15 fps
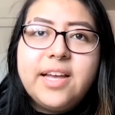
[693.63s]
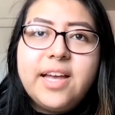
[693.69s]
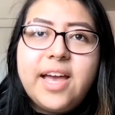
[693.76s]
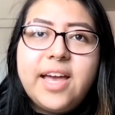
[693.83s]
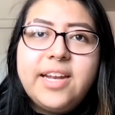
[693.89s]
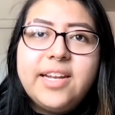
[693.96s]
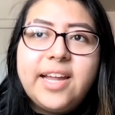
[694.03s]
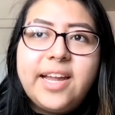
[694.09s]

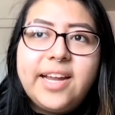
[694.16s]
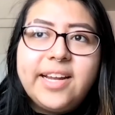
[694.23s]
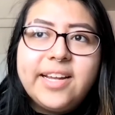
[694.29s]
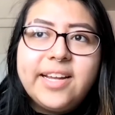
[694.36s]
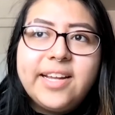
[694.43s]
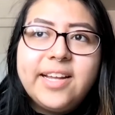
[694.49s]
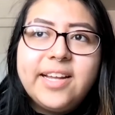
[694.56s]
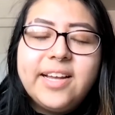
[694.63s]
like,
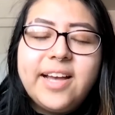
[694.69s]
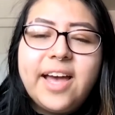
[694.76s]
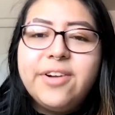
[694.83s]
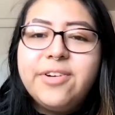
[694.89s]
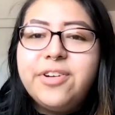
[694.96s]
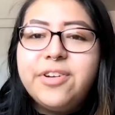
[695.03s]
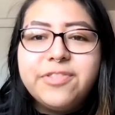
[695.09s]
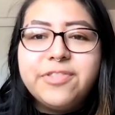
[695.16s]
I
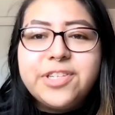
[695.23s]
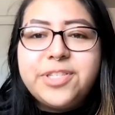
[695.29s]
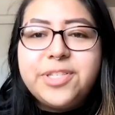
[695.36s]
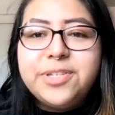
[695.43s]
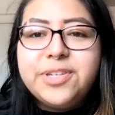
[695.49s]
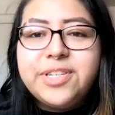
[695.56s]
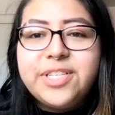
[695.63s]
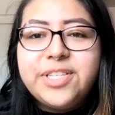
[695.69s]
don't know, for
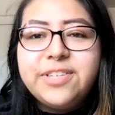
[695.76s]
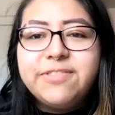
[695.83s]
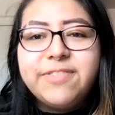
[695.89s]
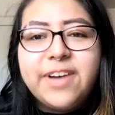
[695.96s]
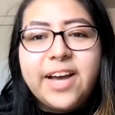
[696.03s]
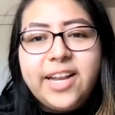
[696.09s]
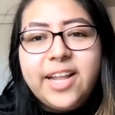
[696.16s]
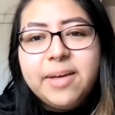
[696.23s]
students to
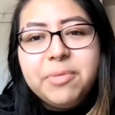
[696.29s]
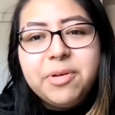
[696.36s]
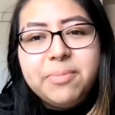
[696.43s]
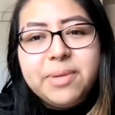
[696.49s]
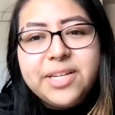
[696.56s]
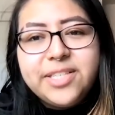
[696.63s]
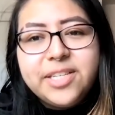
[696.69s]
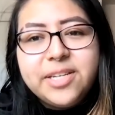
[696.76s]
find that
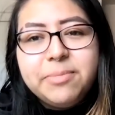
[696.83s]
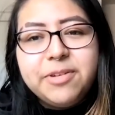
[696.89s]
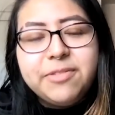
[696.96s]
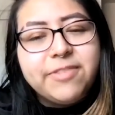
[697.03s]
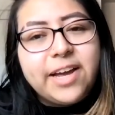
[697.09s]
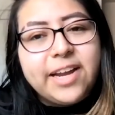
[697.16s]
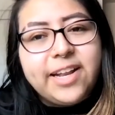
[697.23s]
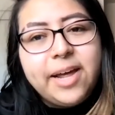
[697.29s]
momentum and
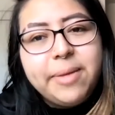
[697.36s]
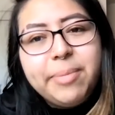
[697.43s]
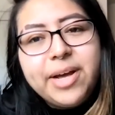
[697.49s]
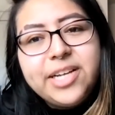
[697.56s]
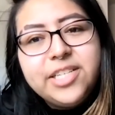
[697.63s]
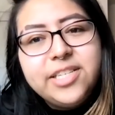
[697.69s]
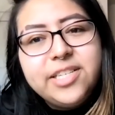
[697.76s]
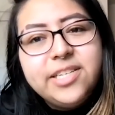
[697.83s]
find that
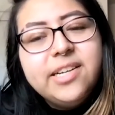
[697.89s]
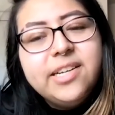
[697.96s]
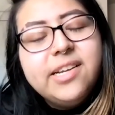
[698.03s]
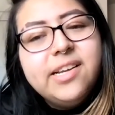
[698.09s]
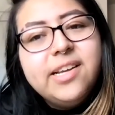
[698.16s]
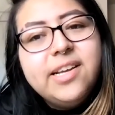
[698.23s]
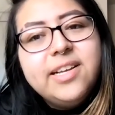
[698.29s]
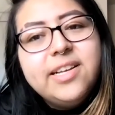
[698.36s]
passion,
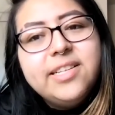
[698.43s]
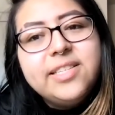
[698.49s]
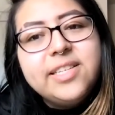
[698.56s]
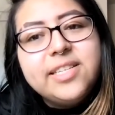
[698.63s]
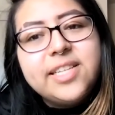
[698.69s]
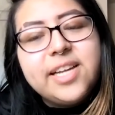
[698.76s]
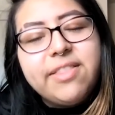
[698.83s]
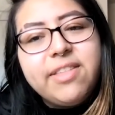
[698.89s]

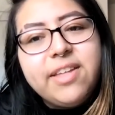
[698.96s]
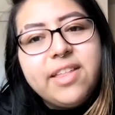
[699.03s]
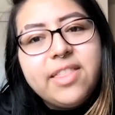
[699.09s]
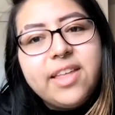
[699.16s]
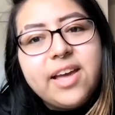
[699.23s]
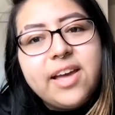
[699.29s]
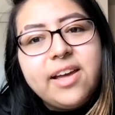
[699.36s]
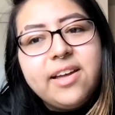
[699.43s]
since I think
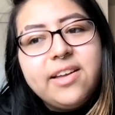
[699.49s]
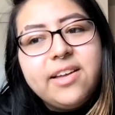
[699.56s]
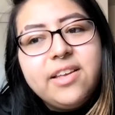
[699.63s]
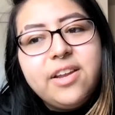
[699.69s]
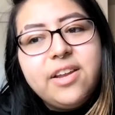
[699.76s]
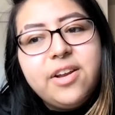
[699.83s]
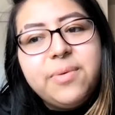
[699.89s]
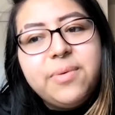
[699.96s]
that,
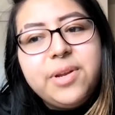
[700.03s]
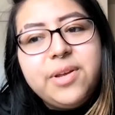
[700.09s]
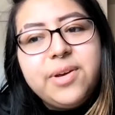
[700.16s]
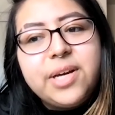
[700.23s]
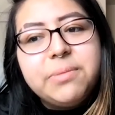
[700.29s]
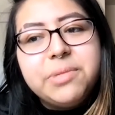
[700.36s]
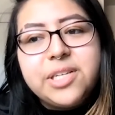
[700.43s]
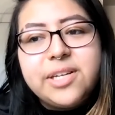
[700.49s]
you know, when you
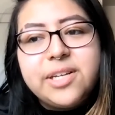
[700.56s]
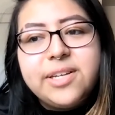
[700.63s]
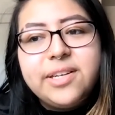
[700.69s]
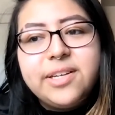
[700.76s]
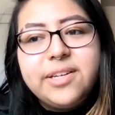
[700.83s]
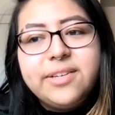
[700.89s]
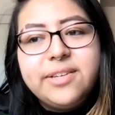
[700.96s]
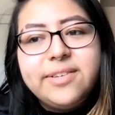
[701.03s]
come to
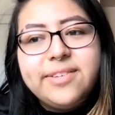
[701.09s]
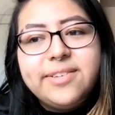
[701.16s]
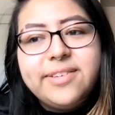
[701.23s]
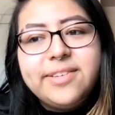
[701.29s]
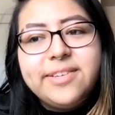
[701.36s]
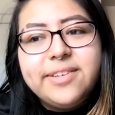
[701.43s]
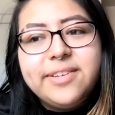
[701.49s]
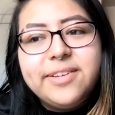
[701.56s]

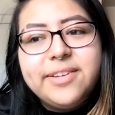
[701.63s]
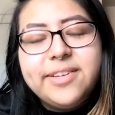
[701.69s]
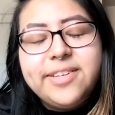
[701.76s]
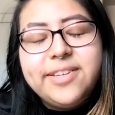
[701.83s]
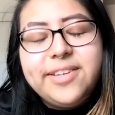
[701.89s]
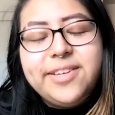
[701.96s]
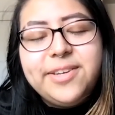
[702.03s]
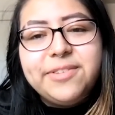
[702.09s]

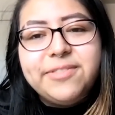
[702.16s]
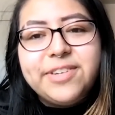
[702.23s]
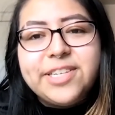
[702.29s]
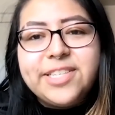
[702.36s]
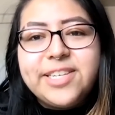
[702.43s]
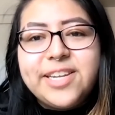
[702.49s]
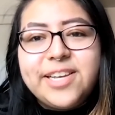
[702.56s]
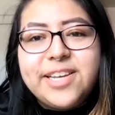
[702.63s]

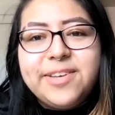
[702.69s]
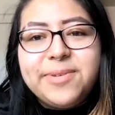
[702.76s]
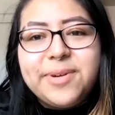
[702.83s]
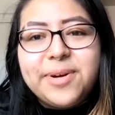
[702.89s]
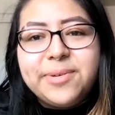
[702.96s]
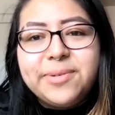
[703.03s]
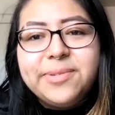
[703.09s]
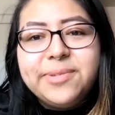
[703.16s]
university, you
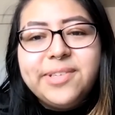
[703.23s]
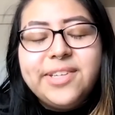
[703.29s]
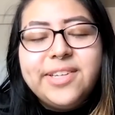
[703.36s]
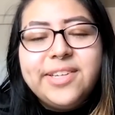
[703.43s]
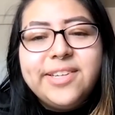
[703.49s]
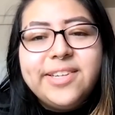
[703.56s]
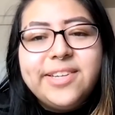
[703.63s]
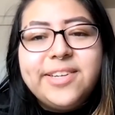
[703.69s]
don't
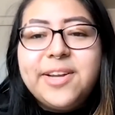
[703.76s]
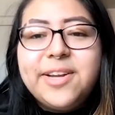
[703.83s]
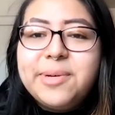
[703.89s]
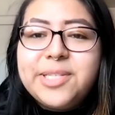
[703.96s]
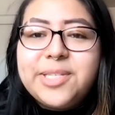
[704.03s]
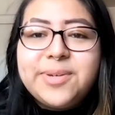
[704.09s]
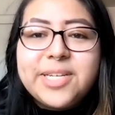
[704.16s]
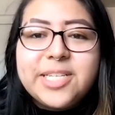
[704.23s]
know
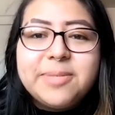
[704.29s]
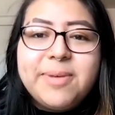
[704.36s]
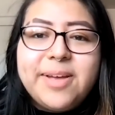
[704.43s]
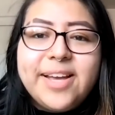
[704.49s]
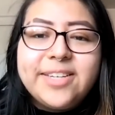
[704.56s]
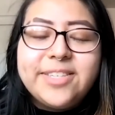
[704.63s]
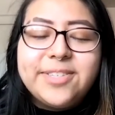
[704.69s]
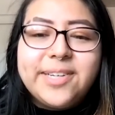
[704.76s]
what to
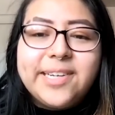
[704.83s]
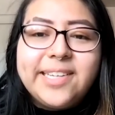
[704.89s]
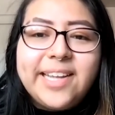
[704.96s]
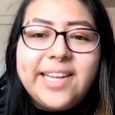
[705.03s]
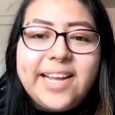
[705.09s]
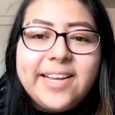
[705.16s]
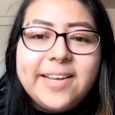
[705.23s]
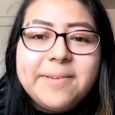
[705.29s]
expect, or
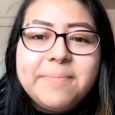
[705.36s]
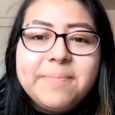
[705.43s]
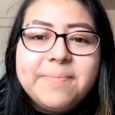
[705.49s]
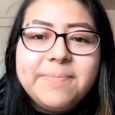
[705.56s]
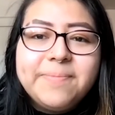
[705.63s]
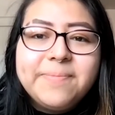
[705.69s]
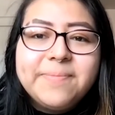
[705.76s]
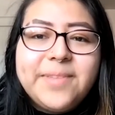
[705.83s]
like
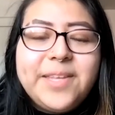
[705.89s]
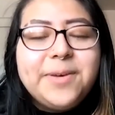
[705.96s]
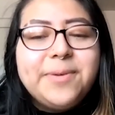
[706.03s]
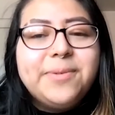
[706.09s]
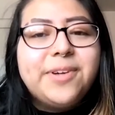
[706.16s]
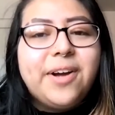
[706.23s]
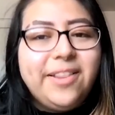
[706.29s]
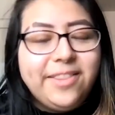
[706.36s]

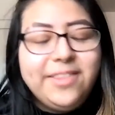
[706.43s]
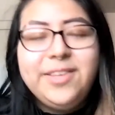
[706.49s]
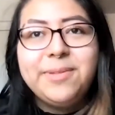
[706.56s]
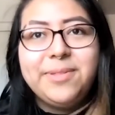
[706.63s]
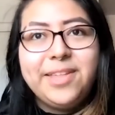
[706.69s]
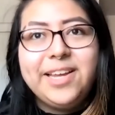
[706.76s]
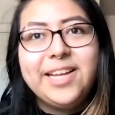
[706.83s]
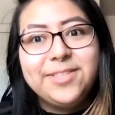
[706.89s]
you
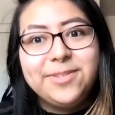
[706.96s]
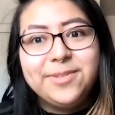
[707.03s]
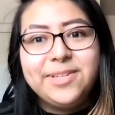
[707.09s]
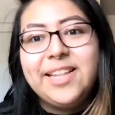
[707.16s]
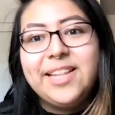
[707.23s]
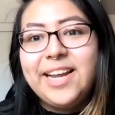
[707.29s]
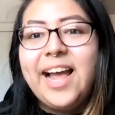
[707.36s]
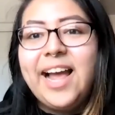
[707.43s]
think it's only
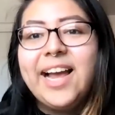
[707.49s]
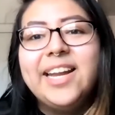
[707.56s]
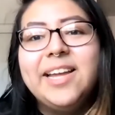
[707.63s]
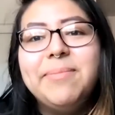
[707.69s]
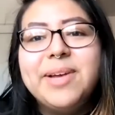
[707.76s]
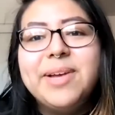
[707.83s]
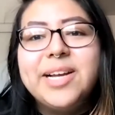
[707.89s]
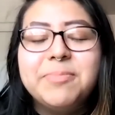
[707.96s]
like
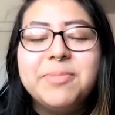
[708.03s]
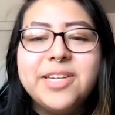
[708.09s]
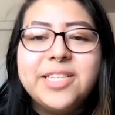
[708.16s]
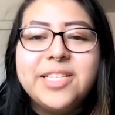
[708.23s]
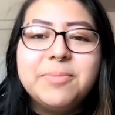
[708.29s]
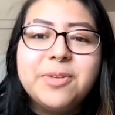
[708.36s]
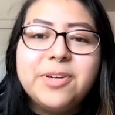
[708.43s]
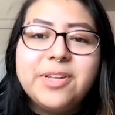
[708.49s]
academics, but
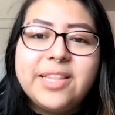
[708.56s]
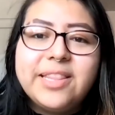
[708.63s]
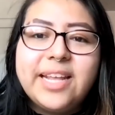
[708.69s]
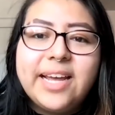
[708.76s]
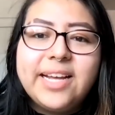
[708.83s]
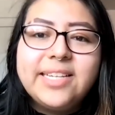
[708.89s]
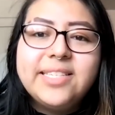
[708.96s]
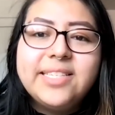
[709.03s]
it's more than
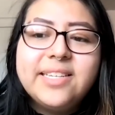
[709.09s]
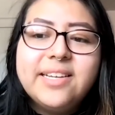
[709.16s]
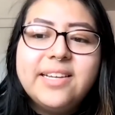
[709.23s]
that.